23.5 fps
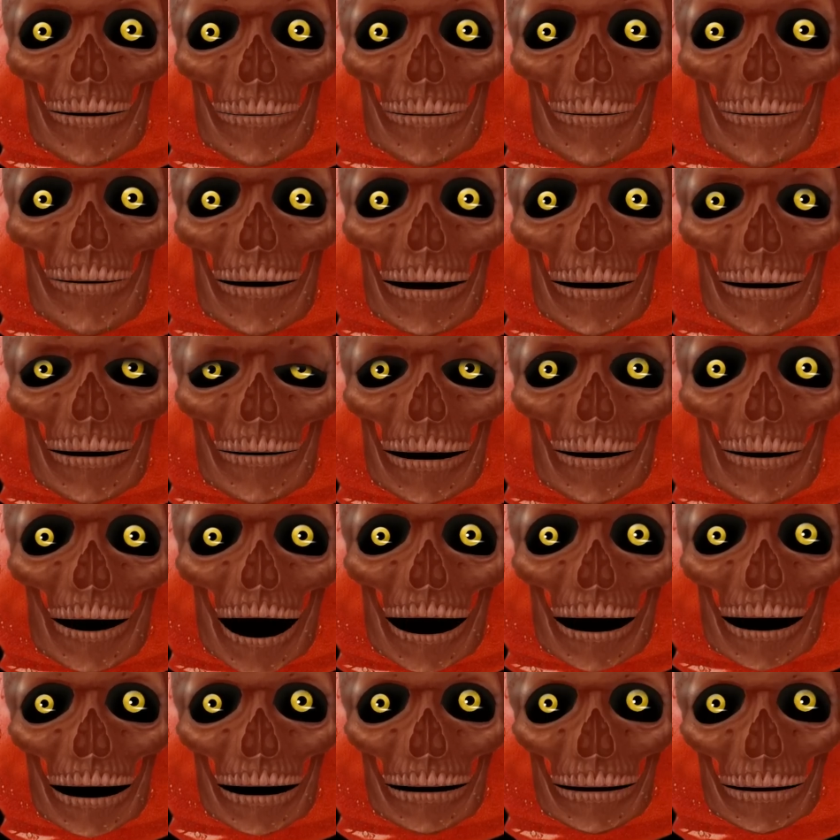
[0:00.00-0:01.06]
and blamed their
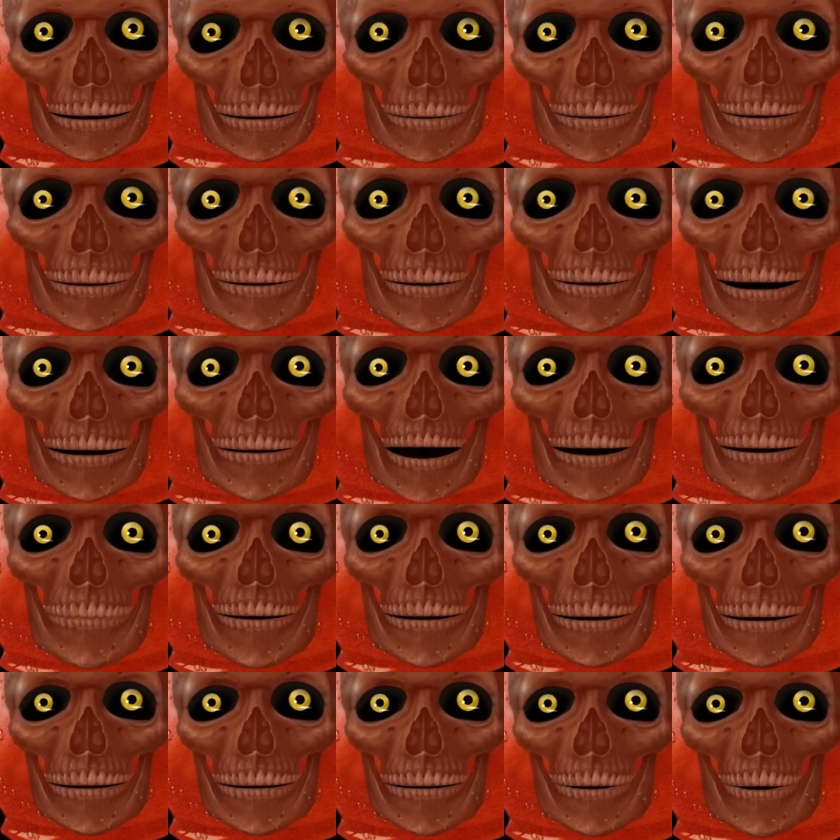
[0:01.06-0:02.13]
boss, the
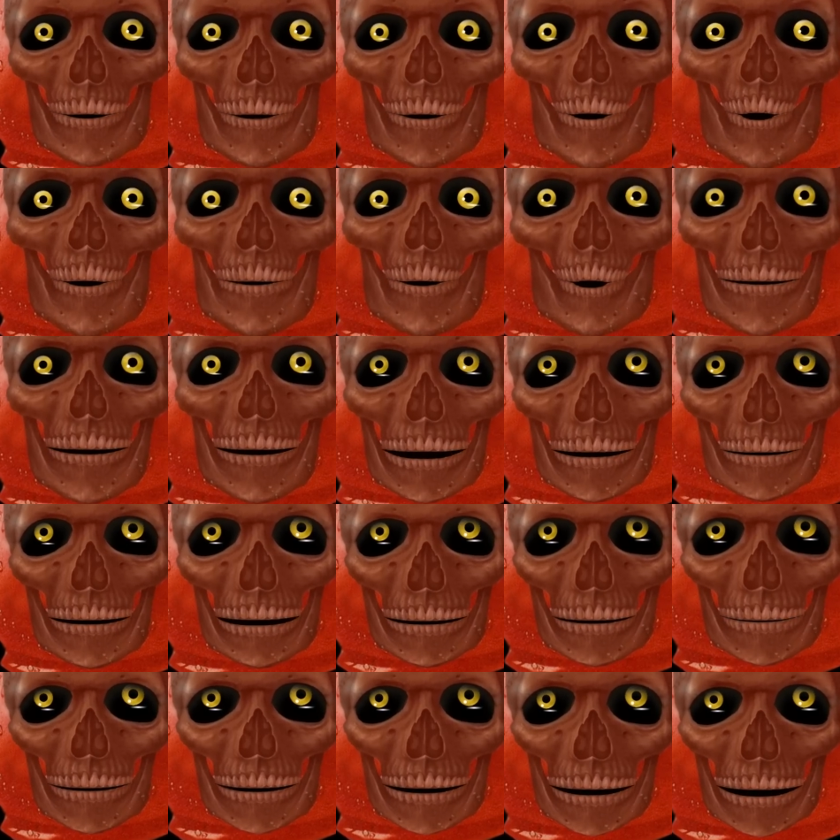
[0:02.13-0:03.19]
government, the
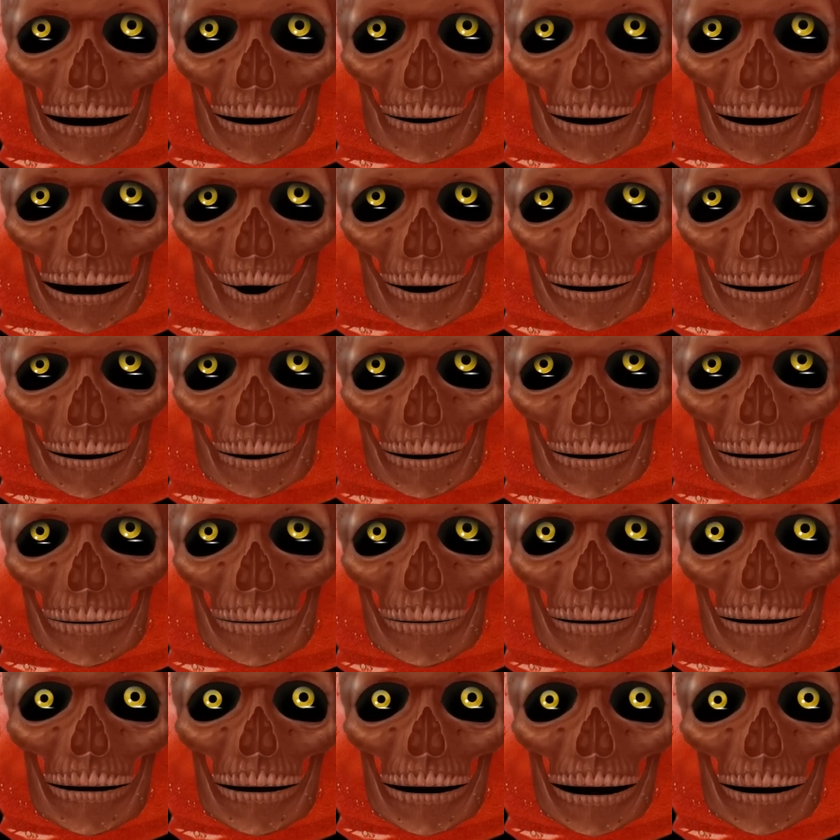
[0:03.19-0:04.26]
blacks, the Jews,
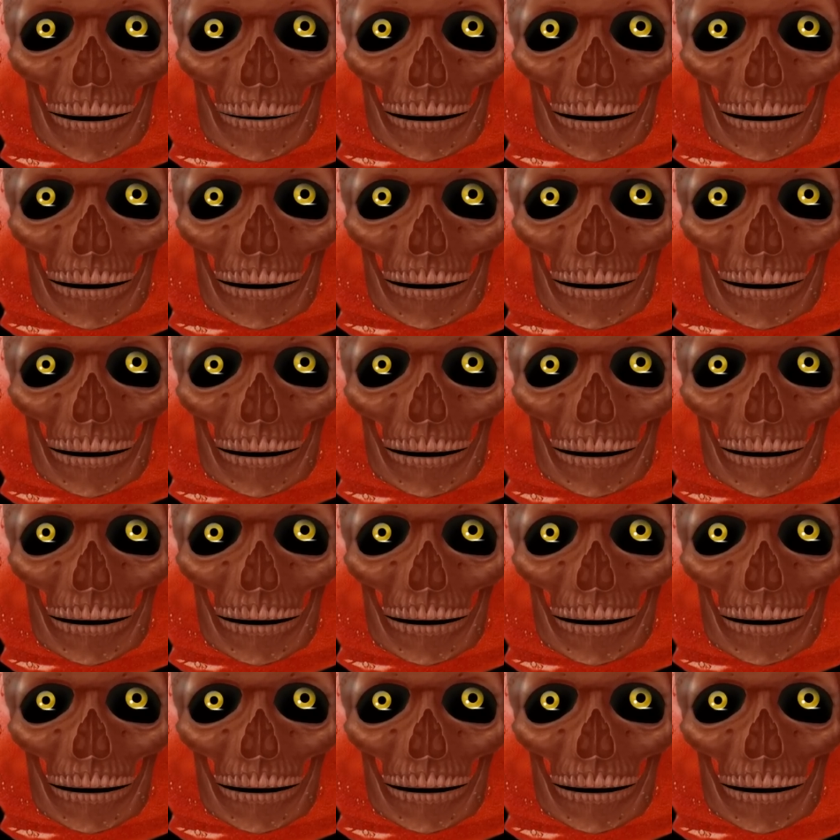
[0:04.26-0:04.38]
the